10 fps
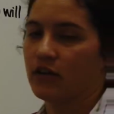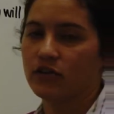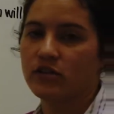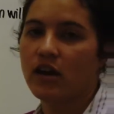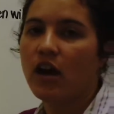
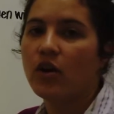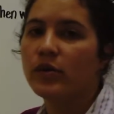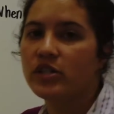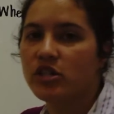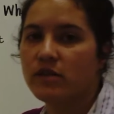years,
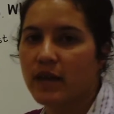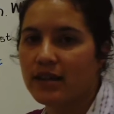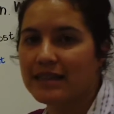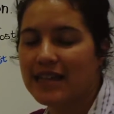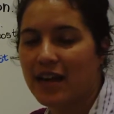which should
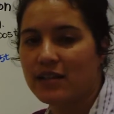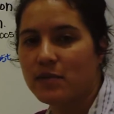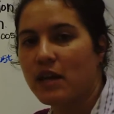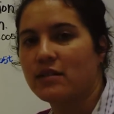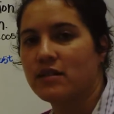make sense
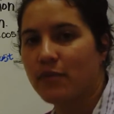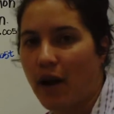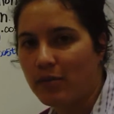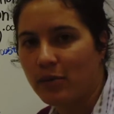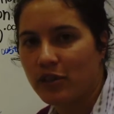because the
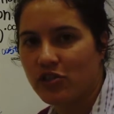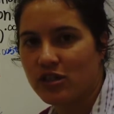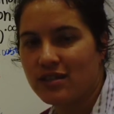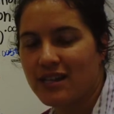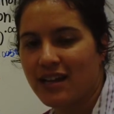problem we
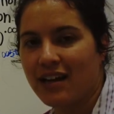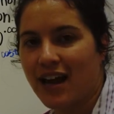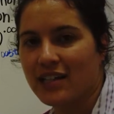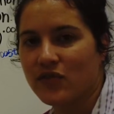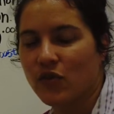just did
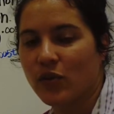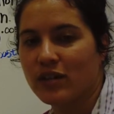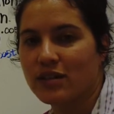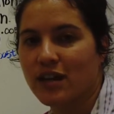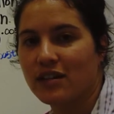asked for when
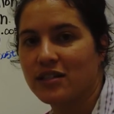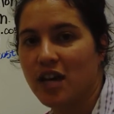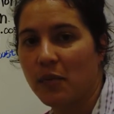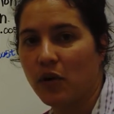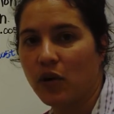it's going to
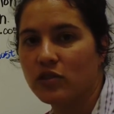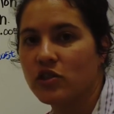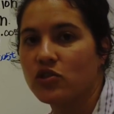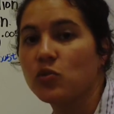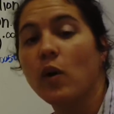double
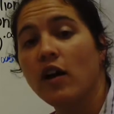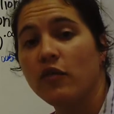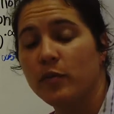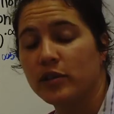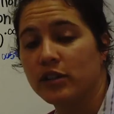to
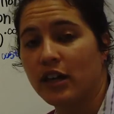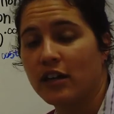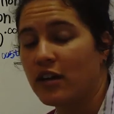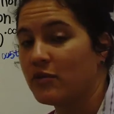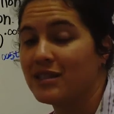12
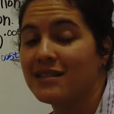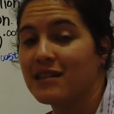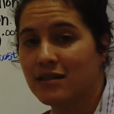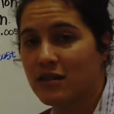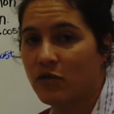billion and it was
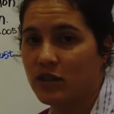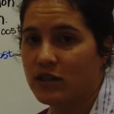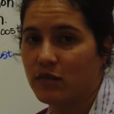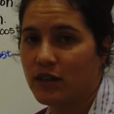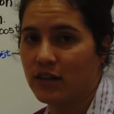
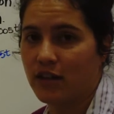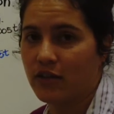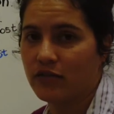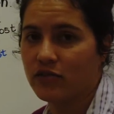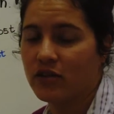61 something
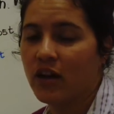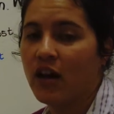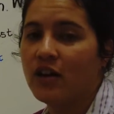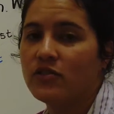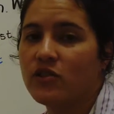years.
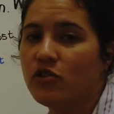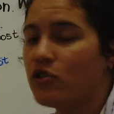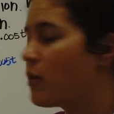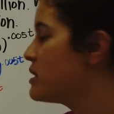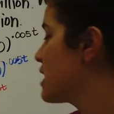So you
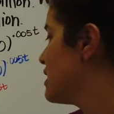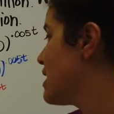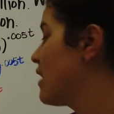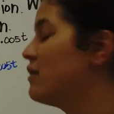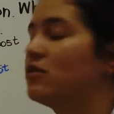know it's going to
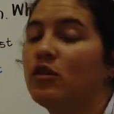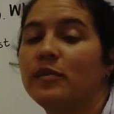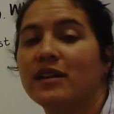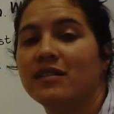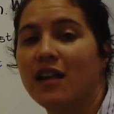take a little
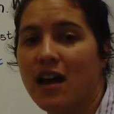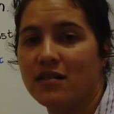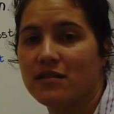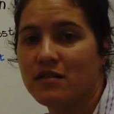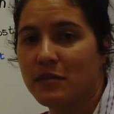bit
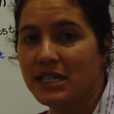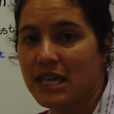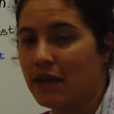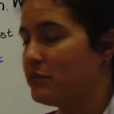less to be 10